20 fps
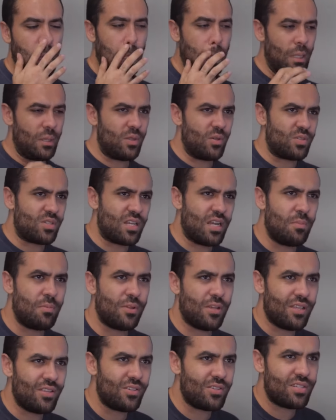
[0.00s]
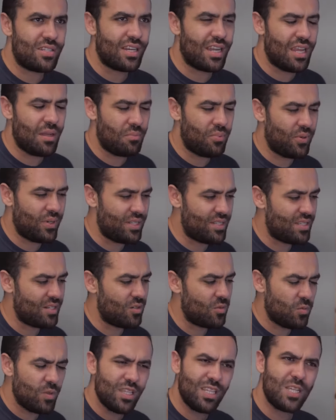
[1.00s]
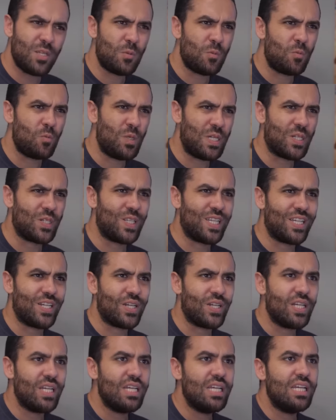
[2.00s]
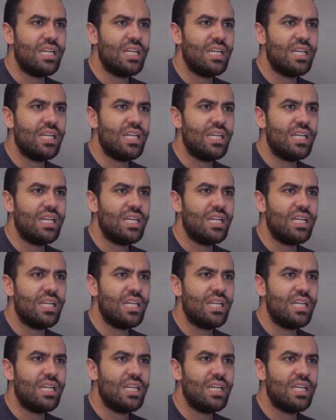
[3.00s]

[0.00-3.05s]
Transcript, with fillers: there's a couple other sticking points that are really weird here.